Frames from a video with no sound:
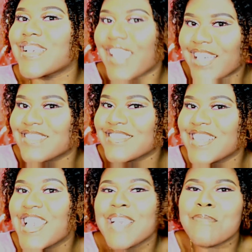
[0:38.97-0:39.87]
Okay.
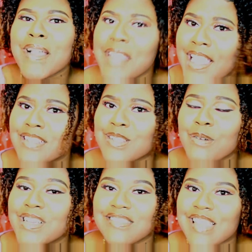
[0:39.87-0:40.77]
My dad is
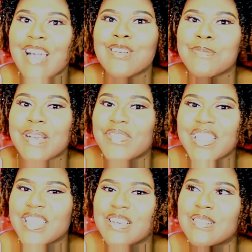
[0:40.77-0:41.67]
always loud on my
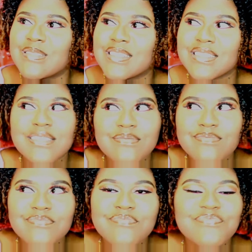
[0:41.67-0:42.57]
videos.
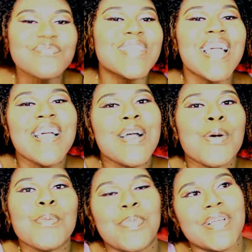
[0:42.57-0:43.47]

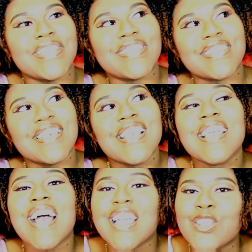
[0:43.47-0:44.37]
But
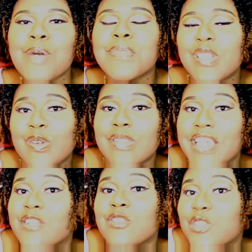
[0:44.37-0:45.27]
I know I'm a little
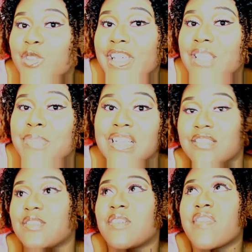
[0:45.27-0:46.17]
late on the train
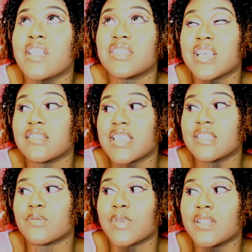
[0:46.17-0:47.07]
because you know Valentine's Day
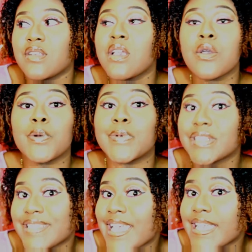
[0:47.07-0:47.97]
is what?
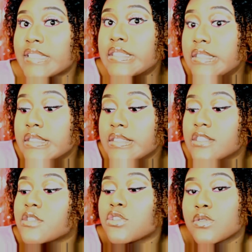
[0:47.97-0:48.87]
Wednesday?
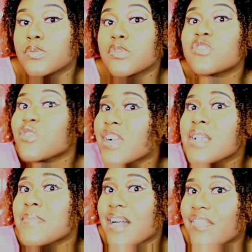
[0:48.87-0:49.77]
So
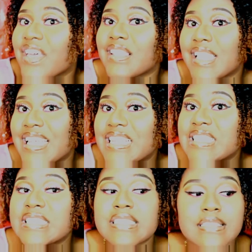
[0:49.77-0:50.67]
sorry about that
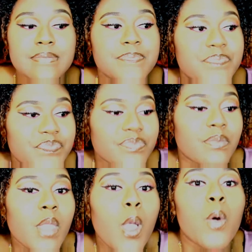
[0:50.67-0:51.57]
lateness.
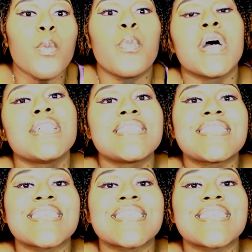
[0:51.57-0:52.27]
But